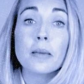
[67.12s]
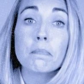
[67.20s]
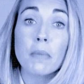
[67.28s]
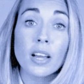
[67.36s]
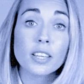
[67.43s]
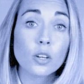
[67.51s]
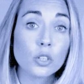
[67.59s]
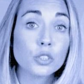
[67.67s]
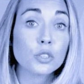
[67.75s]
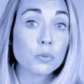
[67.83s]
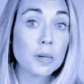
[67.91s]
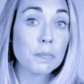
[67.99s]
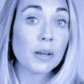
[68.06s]
it might cost
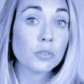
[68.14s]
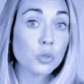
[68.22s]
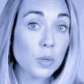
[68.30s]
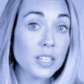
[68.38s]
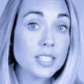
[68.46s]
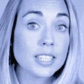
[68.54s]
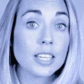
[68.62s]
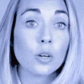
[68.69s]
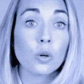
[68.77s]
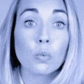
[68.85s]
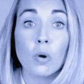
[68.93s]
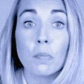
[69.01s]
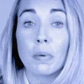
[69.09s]
£3.20
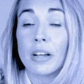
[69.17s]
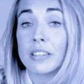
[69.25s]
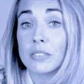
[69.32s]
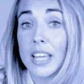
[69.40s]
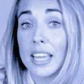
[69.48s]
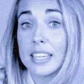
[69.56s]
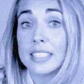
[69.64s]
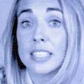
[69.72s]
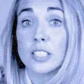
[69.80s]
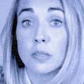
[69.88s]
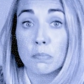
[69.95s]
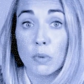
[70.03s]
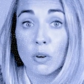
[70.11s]
or £1.80
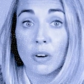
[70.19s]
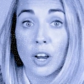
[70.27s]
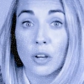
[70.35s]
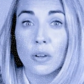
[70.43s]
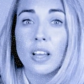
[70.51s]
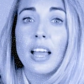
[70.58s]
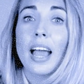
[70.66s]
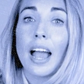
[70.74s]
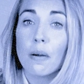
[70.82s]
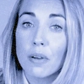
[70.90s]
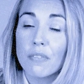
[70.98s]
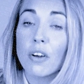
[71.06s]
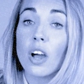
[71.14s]
tomorrow.
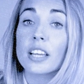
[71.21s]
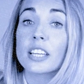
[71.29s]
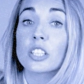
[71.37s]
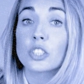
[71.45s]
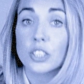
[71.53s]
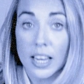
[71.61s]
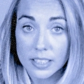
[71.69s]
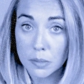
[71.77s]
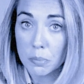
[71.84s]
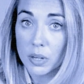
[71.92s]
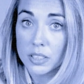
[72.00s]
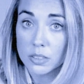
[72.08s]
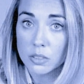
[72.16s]
However, I can check the
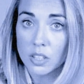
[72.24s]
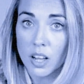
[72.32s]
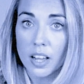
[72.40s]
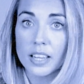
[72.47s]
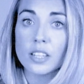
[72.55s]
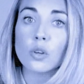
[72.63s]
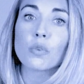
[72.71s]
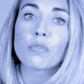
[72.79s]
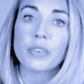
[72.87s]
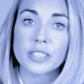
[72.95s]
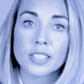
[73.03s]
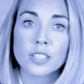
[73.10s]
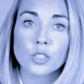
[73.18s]
price online or
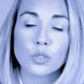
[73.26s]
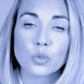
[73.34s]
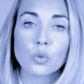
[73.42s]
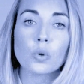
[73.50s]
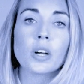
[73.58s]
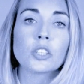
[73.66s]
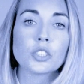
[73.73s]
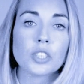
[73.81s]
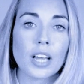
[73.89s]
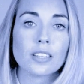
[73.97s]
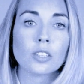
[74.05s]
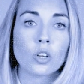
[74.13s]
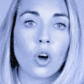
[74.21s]
visit the store and
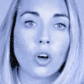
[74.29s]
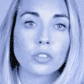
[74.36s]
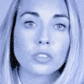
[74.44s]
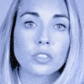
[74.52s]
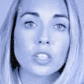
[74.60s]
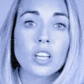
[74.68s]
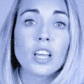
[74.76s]
check the cost.